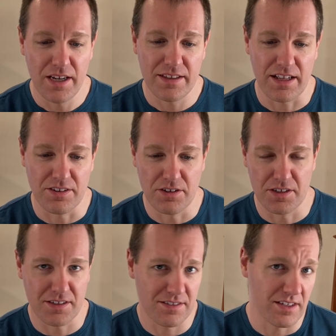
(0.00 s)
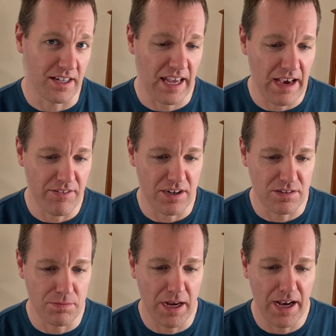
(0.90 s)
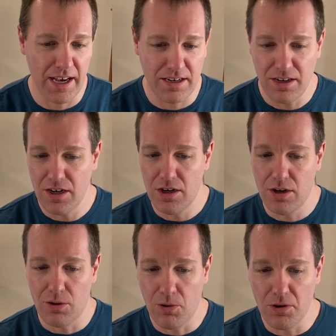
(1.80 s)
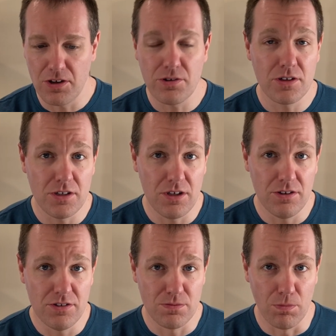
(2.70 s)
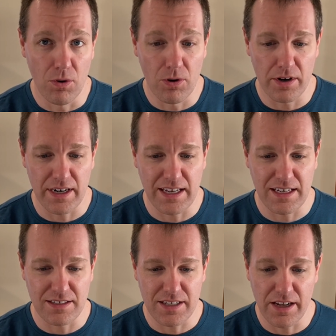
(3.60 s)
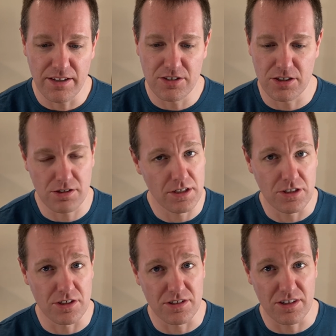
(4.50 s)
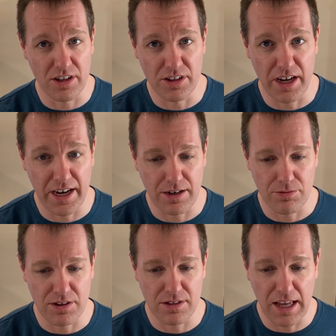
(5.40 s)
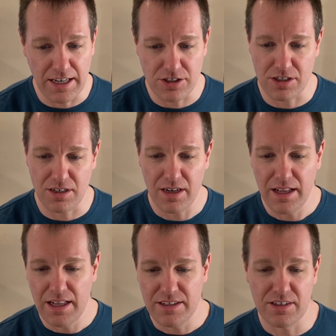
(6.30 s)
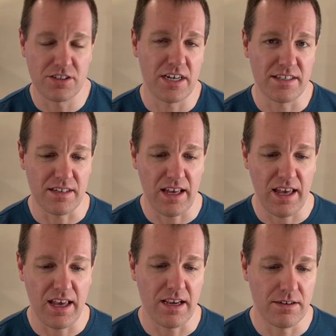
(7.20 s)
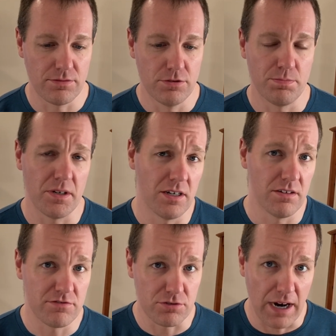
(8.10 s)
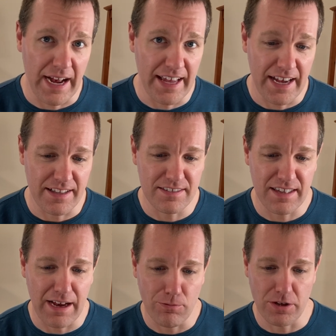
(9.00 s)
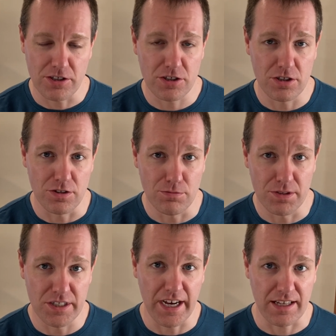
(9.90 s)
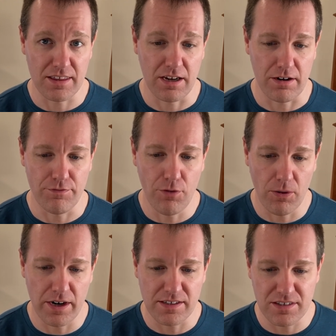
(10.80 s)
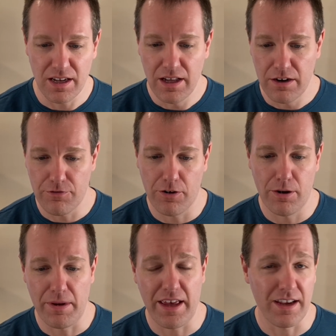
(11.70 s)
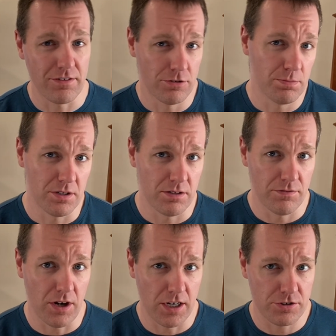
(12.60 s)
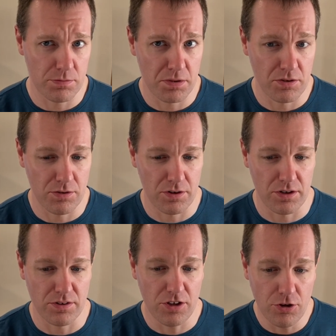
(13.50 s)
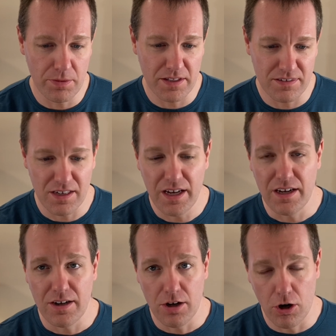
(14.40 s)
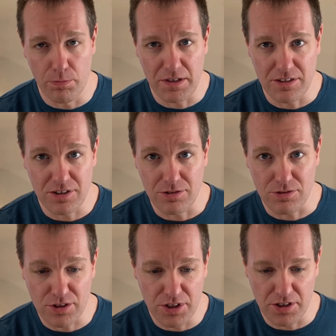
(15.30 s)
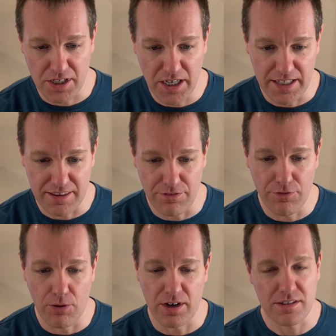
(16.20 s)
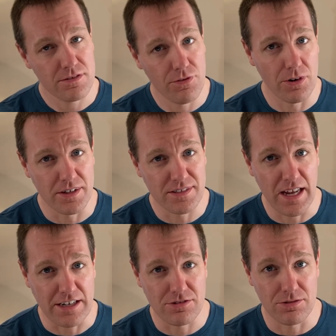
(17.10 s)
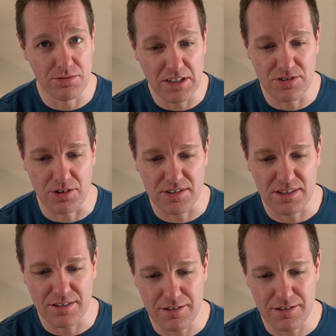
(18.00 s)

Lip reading: that lurks in a cavernous mine, or you could use more intelligent creatures aligned with nature, such as a group of dryads that wish to protect their forests from a group of entrepreneurial humans hoping to clear cut the forest for its natural resources.